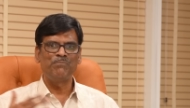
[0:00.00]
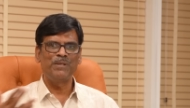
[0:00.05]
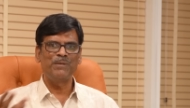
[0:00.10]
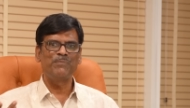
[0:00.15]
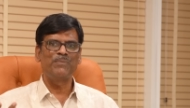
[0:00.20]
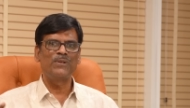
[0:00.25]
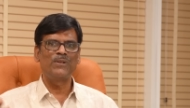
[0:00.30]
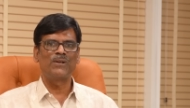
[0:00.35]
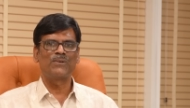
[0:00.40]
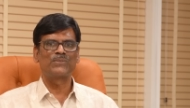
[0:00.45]

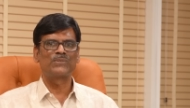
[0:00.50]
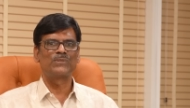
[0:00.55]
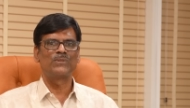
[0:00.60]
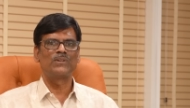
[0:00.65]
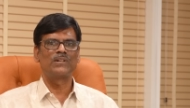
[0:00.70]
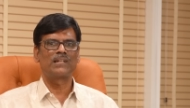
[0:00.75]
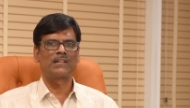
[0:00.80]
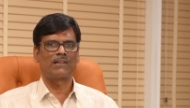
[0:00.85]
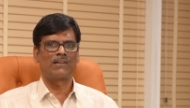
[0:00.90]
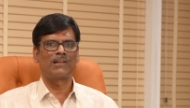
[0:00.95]
people who have
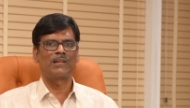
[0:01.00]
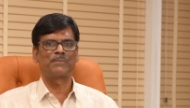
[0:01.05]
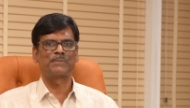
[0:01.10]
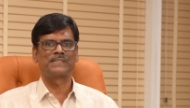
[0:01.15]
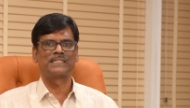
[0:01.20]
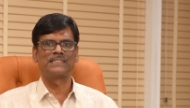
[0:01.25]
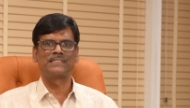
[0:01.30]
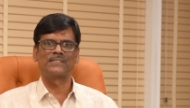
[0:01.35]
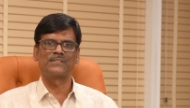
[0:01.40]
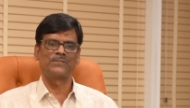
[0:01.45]
sold call
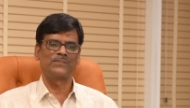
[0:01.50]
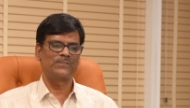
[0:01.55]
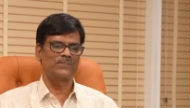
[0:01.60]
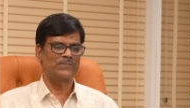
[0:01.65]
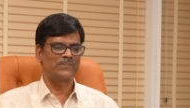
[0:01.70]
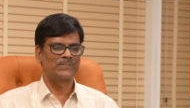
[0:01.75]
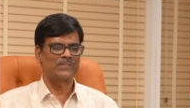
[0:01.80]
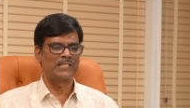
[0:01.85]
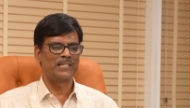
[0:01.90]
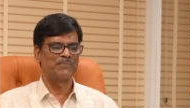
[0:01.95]
options,
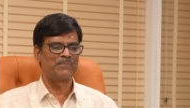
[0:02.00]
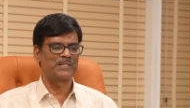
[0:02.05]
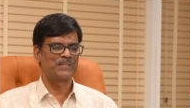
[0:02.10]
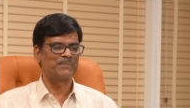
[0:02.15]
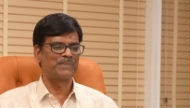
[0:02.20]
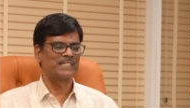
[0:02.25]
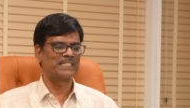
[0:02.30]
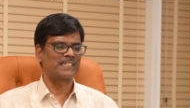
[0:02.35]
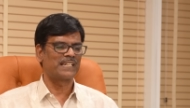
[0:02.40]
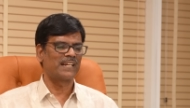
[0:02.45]
so they
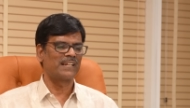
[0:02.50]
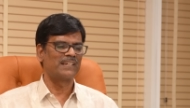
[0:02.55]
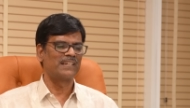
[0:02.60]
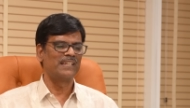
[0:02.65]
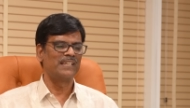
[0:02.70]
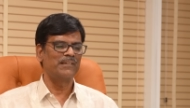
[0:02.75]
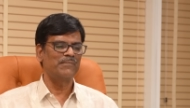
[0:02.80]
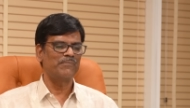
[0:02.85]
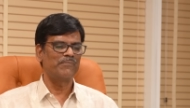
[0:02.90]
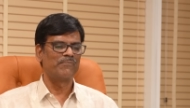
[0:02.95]
must be
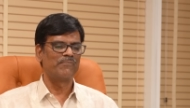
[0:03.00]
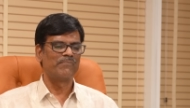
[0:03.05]
struggling.